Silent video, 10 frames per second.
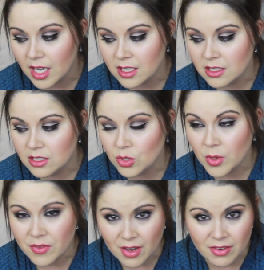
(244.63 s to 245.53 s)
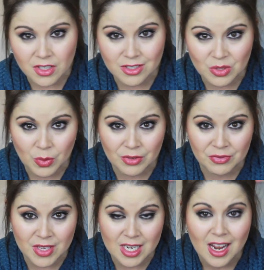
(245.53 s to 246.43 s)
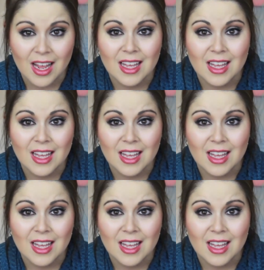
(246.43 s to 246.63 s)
and it's 2,500 square feet.